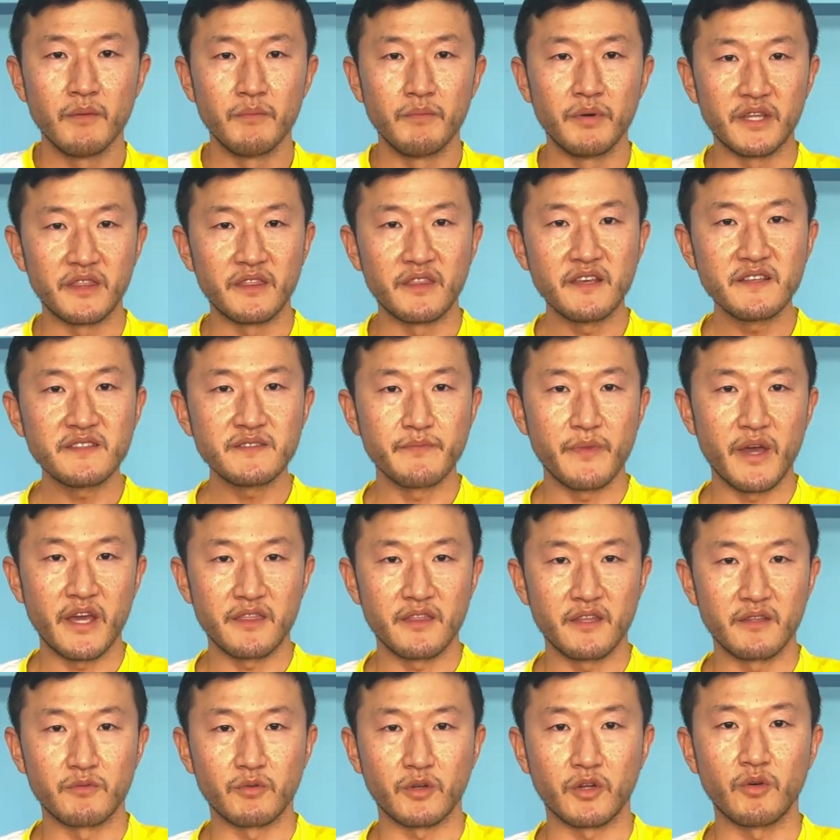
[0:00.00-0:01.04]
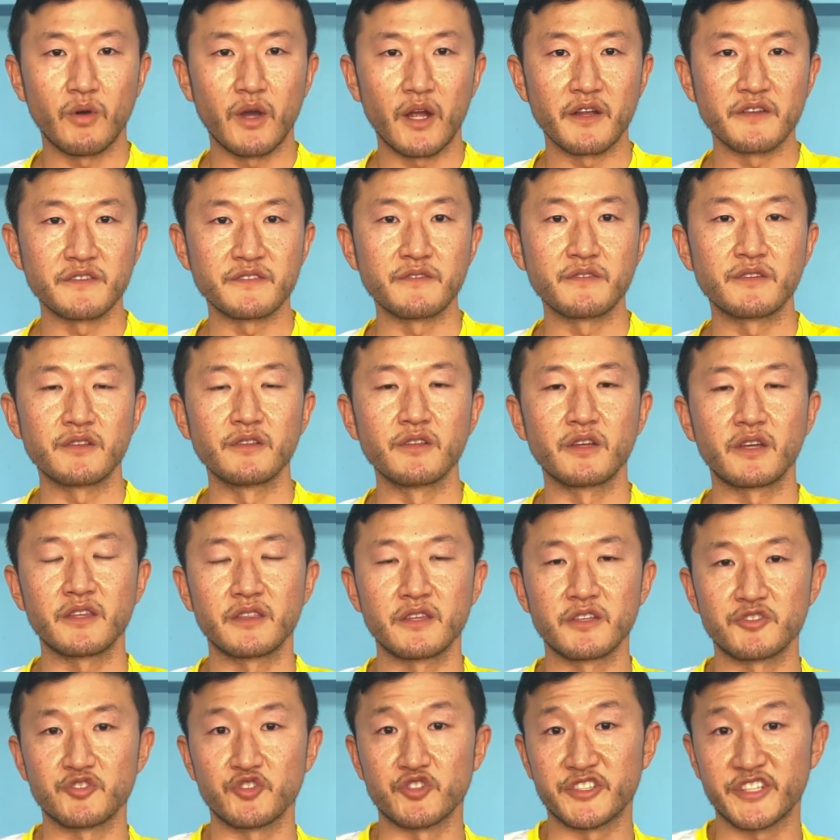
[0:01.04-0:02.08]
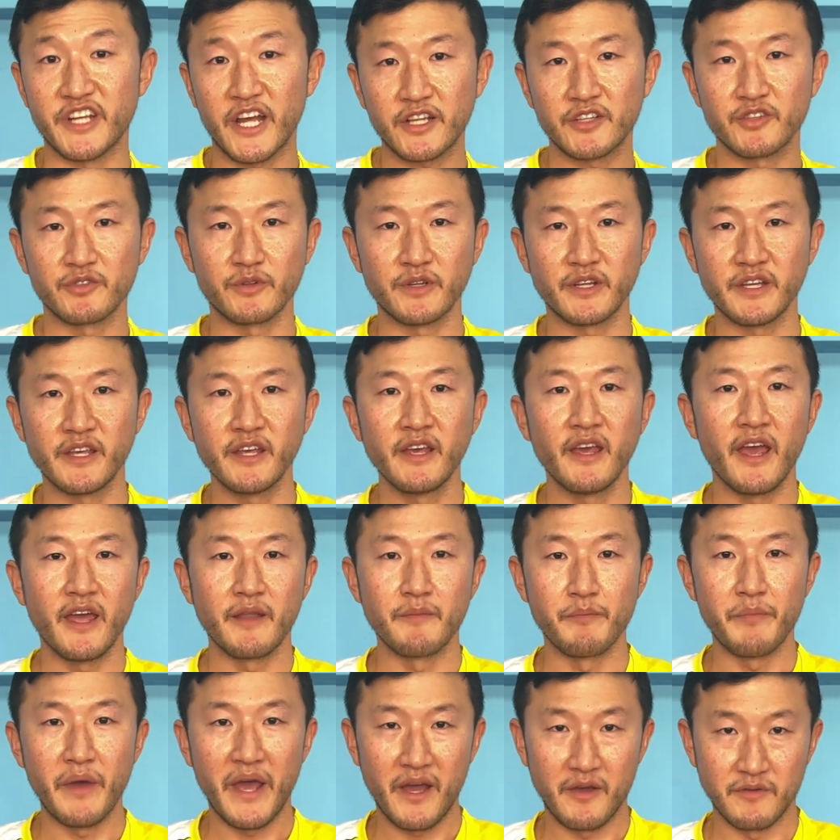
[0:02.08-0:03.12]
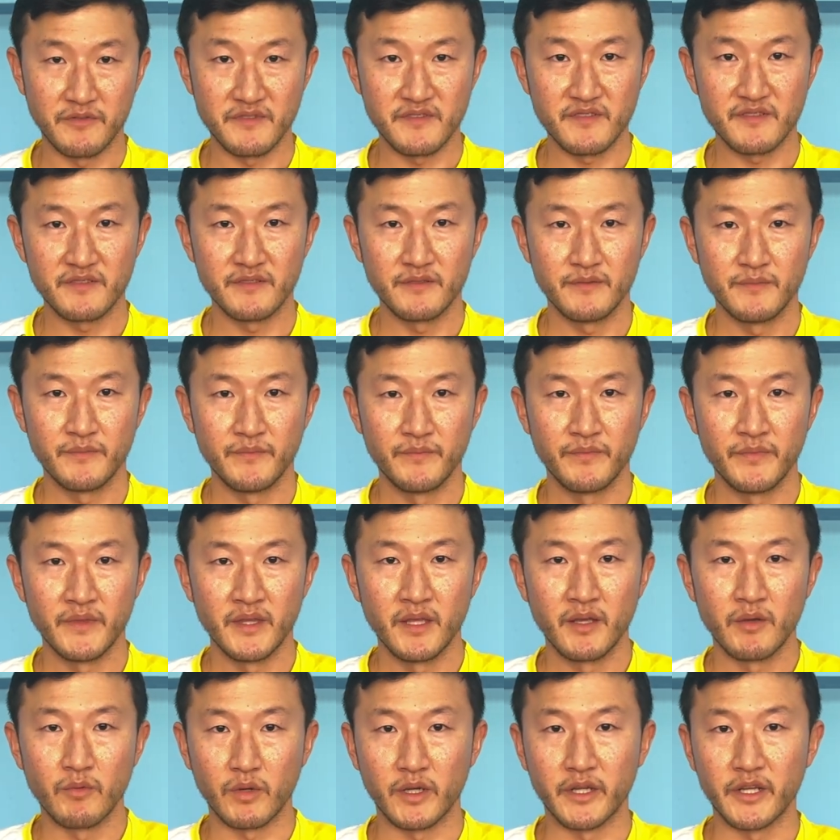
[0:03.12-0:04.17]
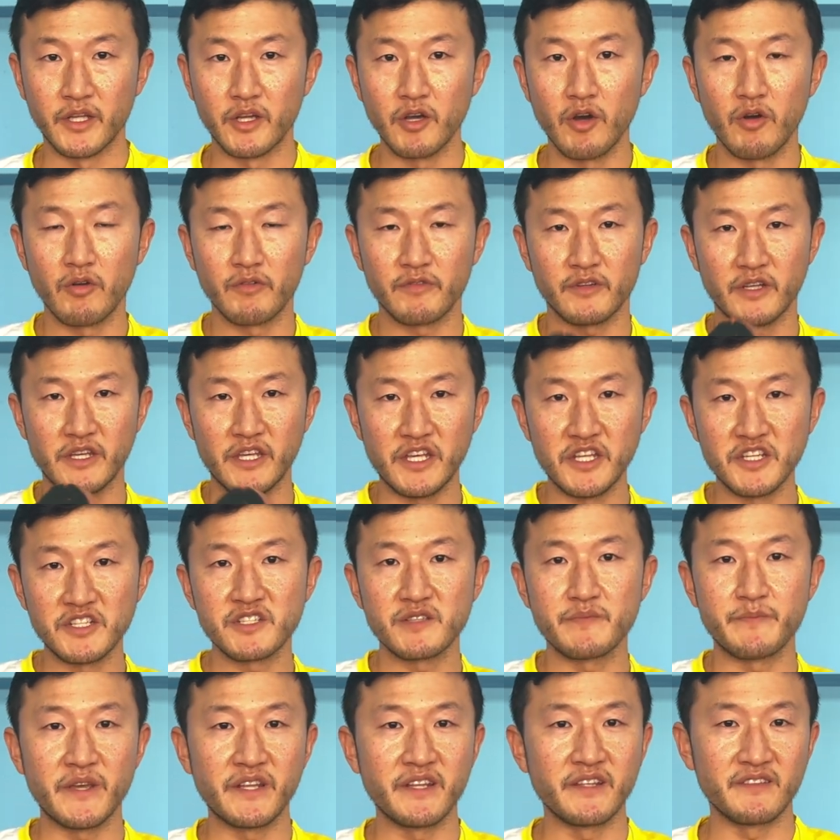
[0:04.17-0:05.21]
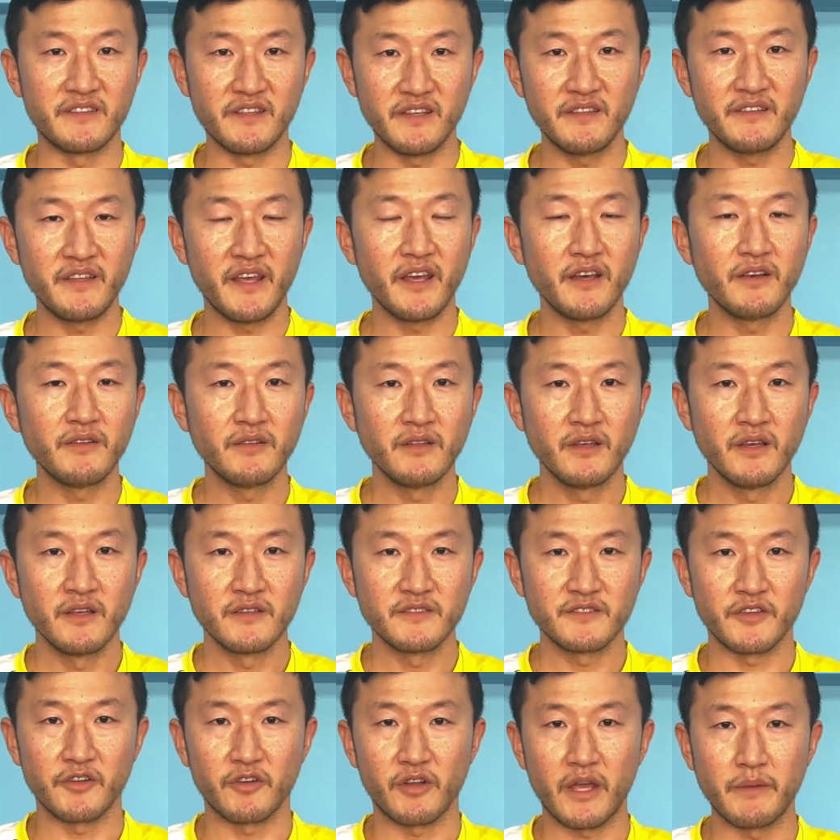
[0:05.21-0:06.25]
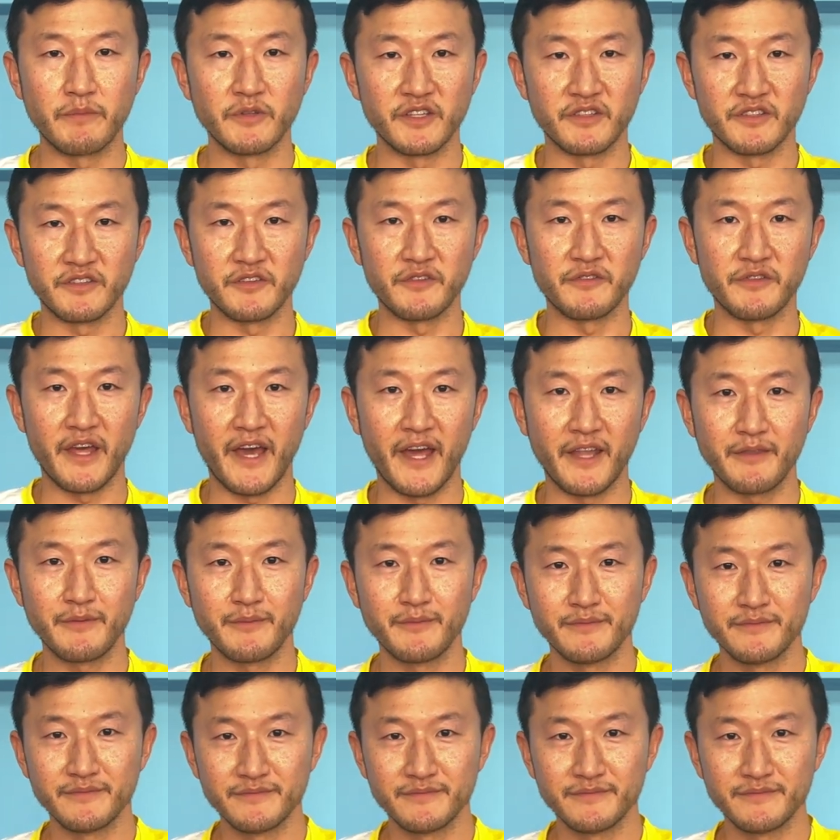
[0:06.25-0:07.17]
but this method requires you to look at the trajectory and bounce. We're going to go over each spin in detail so you're able to do that.